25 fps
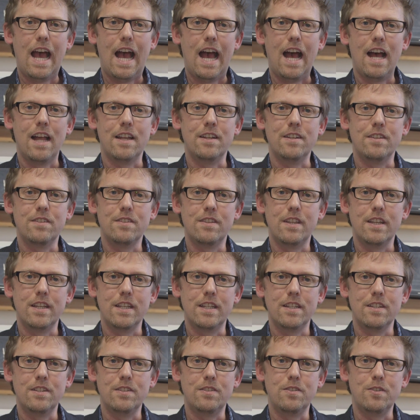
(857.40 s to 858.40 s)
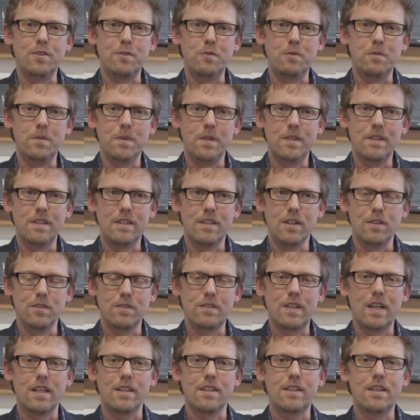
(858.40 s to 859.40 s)
and they can do
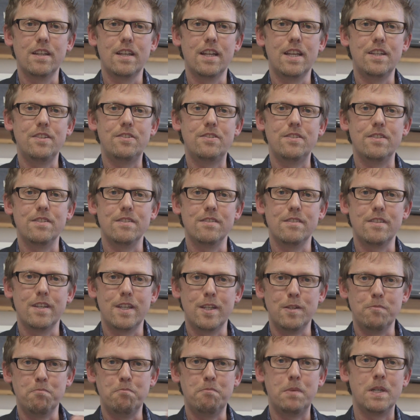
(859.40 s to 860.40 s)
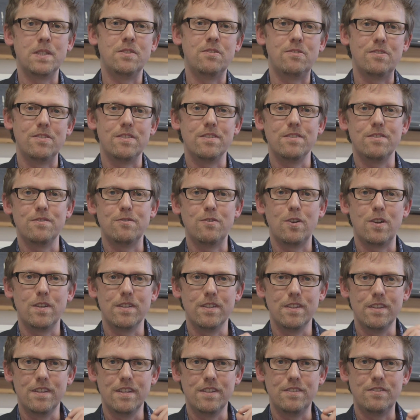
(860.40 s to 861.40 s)
those calculations in bunches
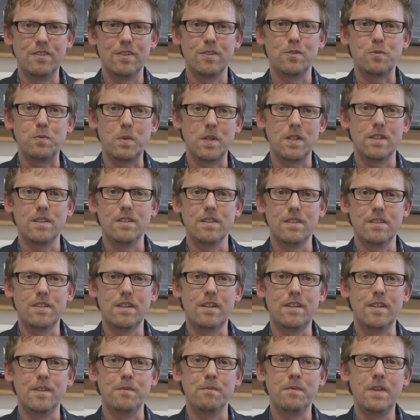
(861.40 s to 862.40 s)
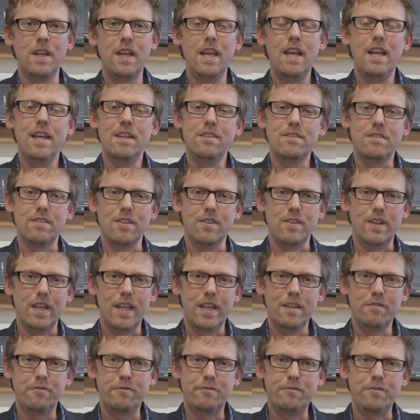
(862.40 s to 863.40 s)
rather than just one at a time. So
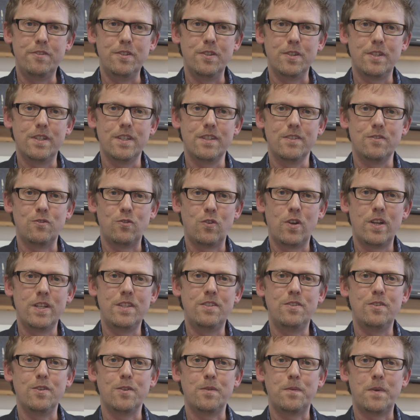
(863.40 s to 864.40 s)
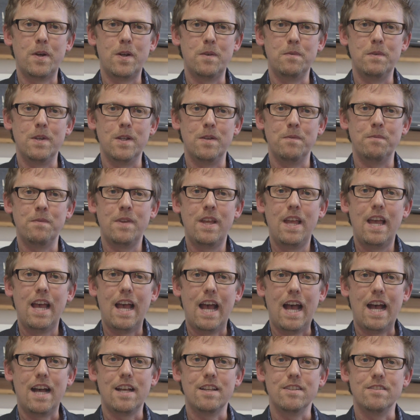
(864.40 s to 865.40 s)
if you can write your problem
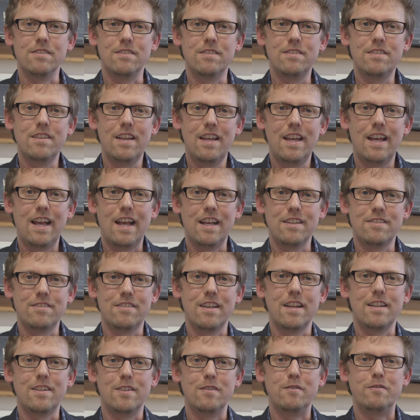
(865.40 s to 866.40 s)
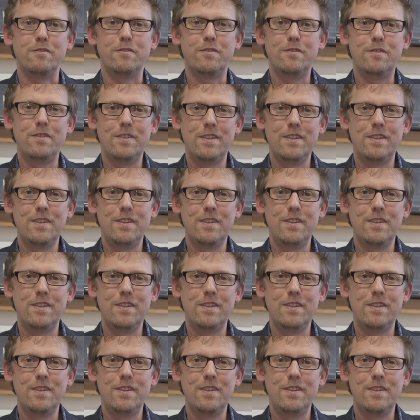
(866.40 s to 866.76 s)
as a set of